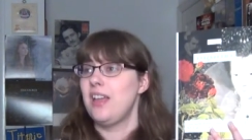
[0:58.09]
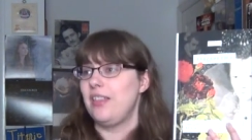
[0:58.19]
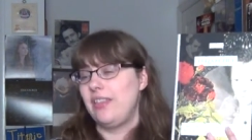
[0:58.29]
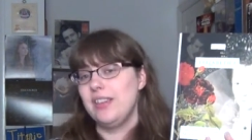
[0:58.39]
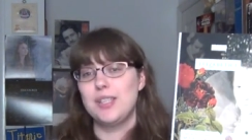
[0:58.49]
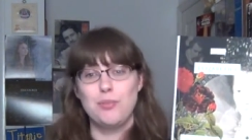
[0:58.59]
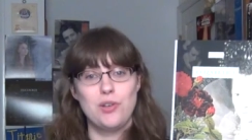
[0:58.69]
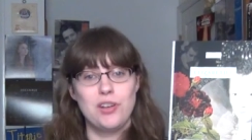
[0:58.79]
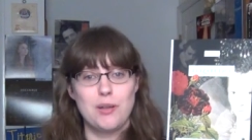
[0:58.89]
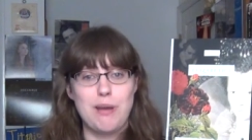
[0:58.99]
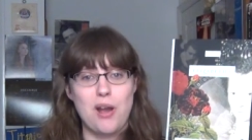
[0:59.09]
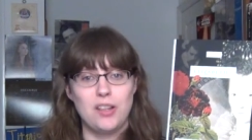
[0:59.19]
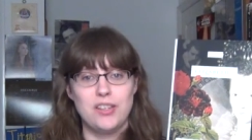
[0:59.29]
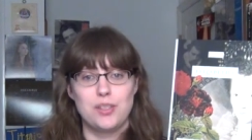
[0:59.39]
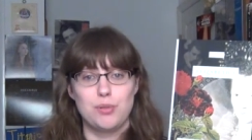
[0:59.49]
This book about
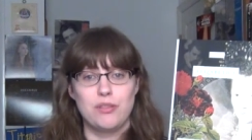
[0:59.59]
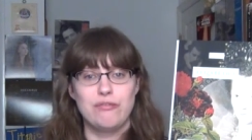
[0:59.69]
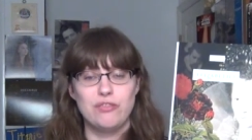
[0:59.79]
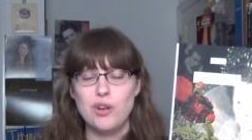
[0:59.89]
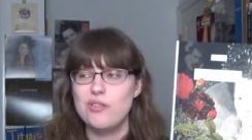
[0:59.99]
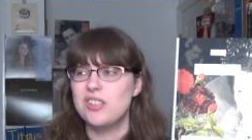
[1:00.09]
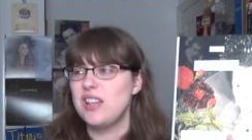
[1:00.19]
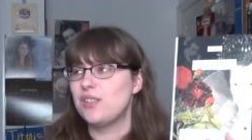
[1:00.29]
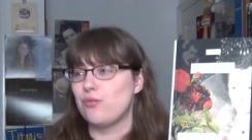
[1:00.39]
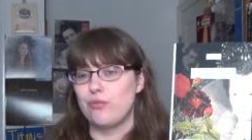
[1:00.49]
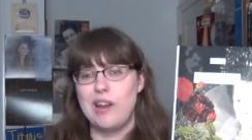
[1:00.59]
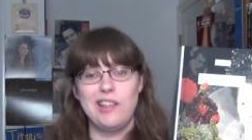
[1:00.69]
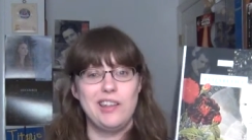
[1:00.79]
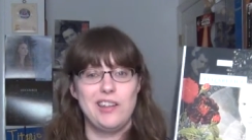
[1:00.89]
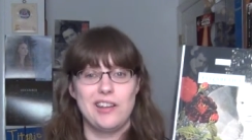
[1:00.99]
Elizabeth the First is
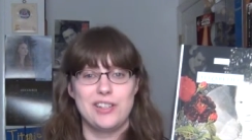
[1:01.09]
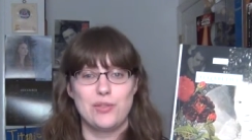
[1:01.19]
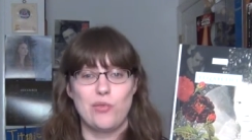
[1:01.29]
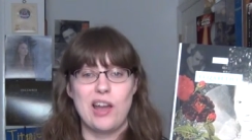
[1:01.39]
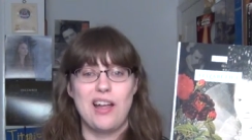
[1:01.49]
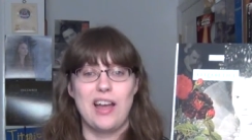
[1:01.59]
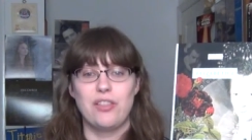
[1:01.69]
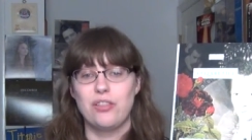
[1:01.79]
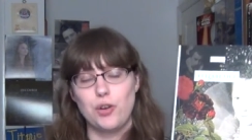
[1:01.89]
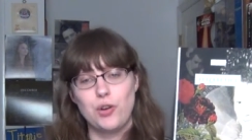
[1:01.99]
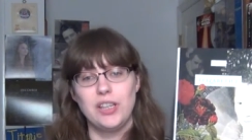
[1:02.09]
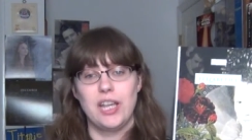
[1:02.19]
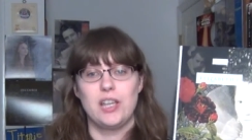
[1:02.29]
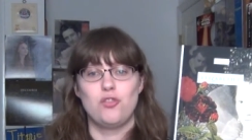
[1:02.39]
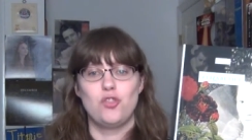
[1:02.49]
really good as well. I
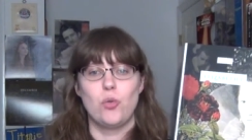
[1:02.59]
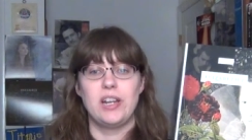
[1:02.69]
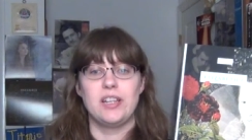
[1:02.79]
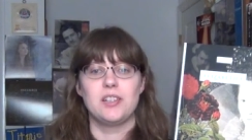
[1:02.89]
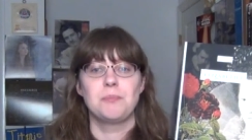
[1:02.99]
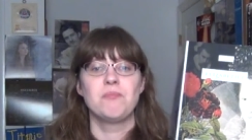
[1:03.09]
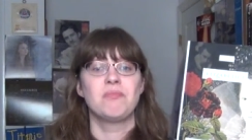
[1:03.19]
thoroughly enjoyed it.